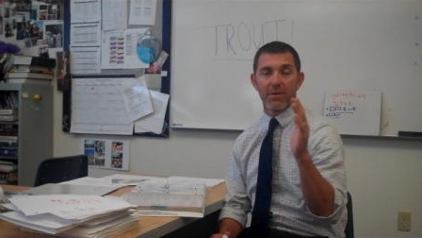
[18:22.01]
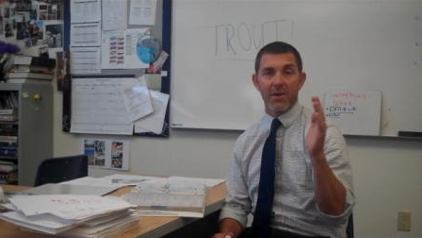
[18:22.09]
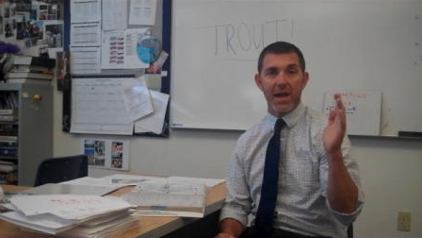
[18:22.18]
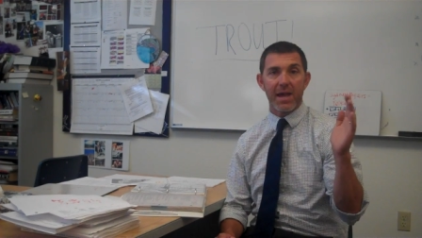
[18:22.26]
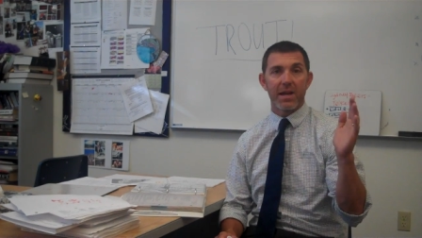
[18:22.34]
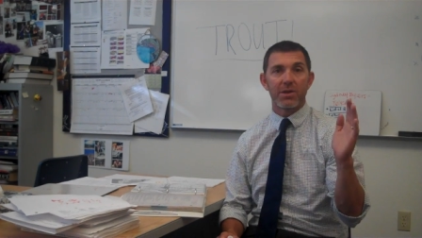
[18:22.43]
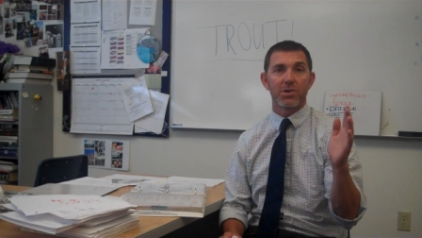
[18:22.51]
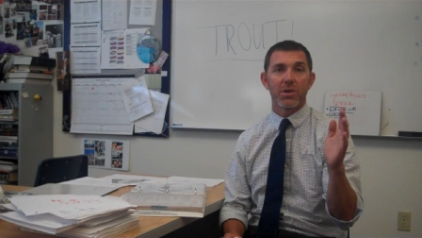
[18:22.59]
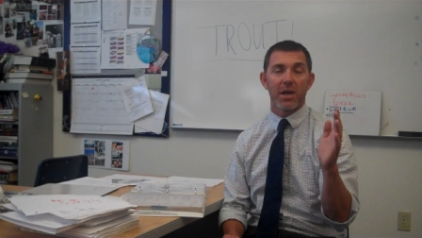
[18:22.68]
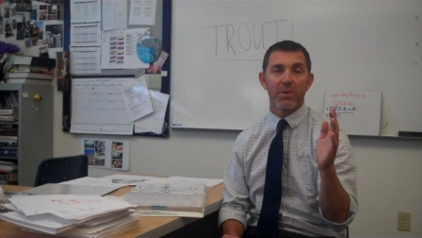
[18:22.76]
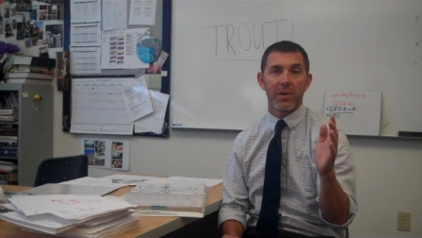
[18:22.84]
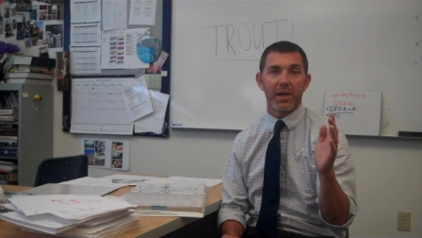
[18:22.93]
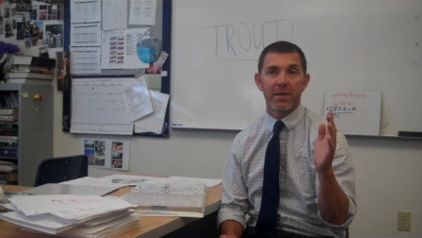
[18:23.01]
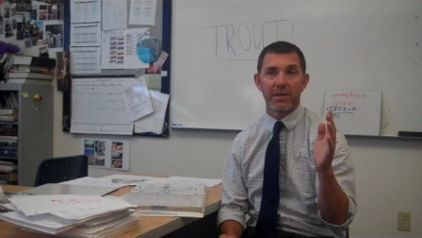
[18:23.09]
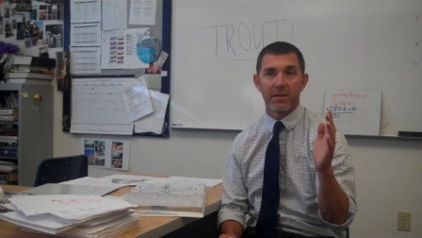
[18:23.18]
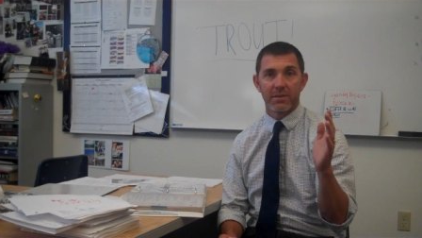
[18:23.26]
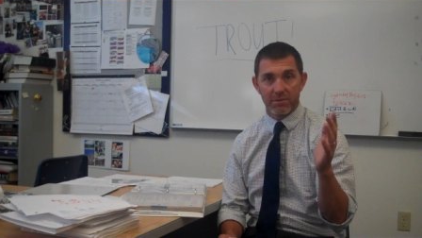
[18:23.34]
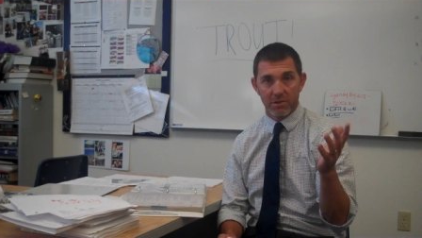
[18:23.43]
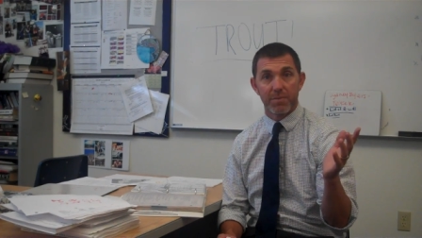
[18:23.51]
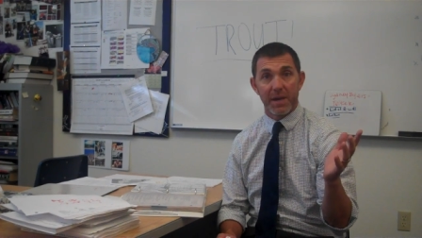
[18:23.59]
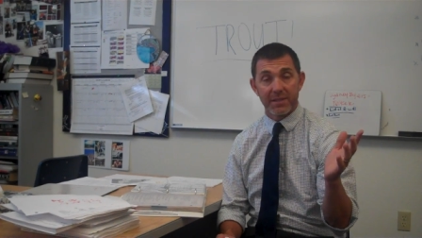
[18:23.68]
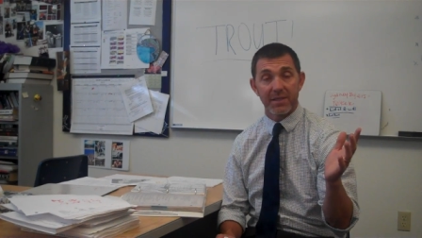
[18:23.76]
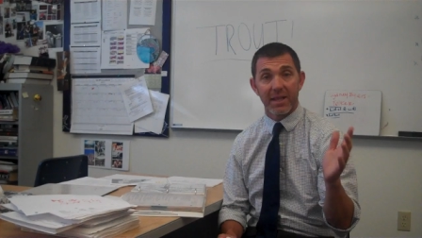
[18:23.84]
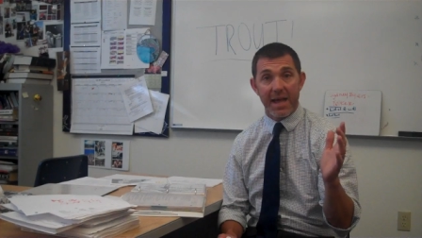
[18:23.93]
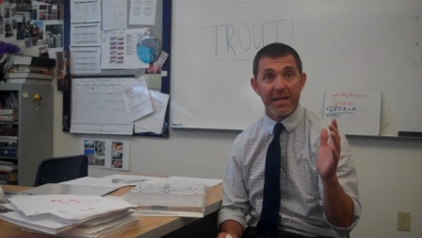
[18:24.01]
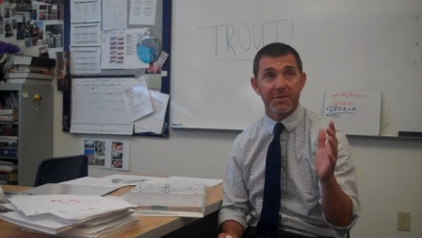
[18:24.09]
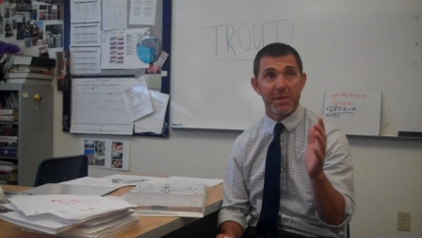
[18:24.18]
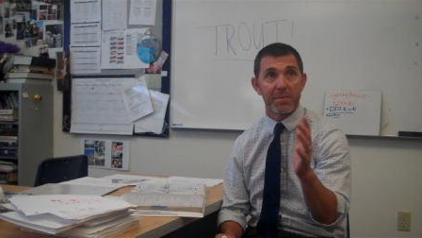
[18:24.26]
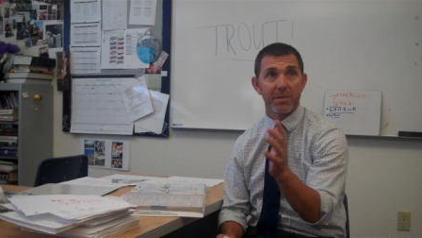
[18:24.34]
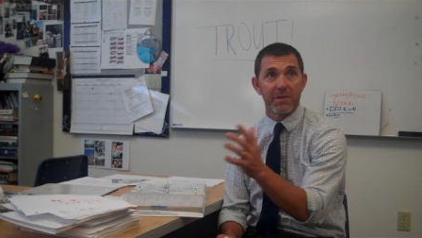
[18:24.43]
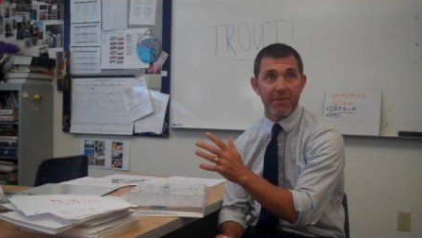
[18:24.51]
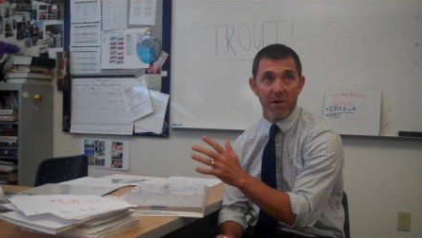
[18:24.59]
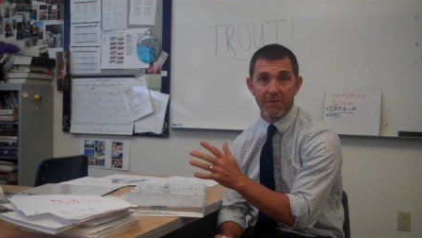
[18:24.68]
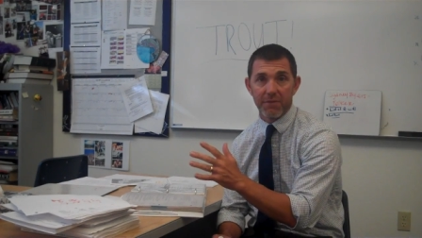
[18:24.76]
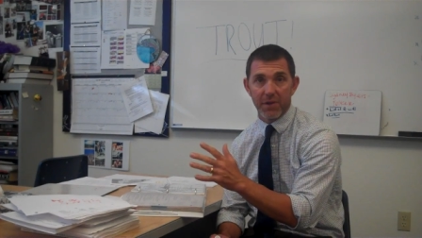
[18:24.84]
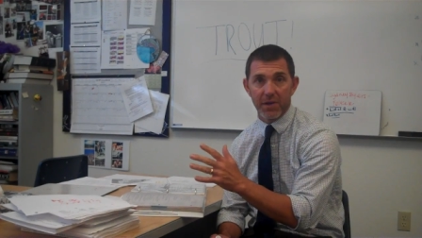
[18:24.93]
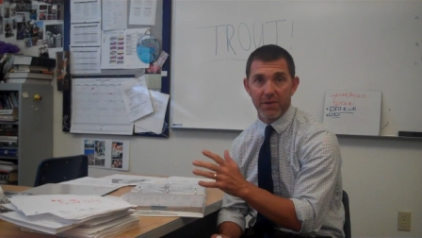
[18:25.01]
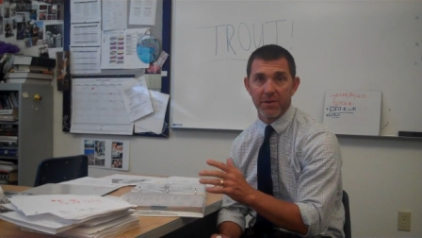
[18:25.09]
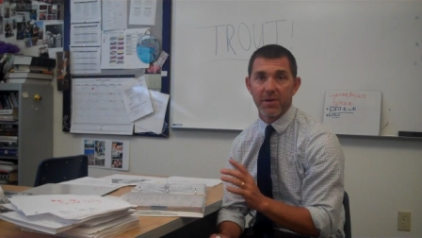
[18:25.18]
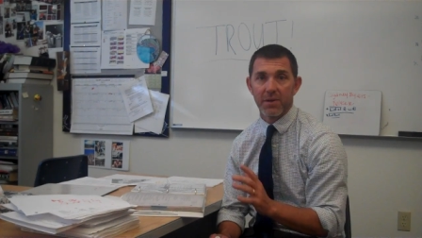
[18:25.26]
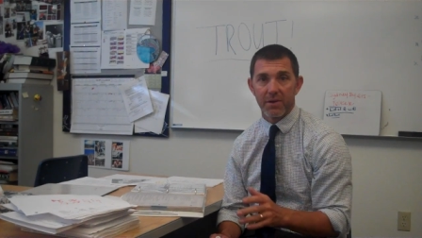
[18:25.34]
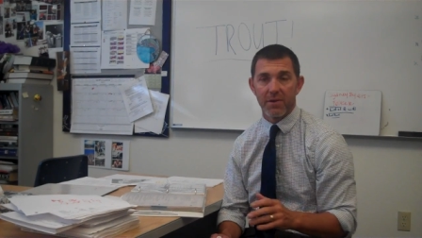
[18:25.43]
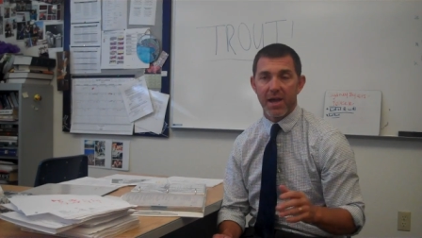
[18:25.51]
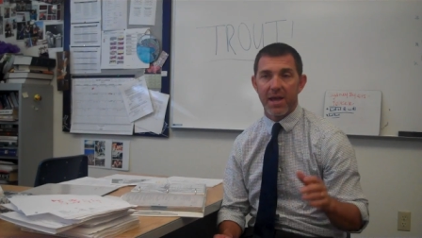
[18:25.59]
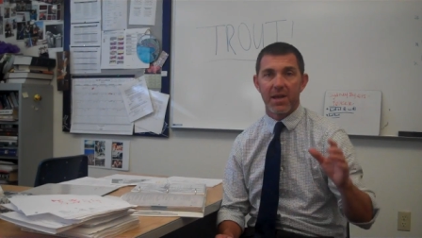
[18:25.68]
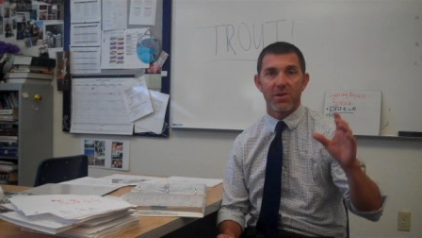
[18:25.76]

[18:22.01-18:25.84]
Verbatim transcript: right, and you try to win, you basically ask people to vote for you, right?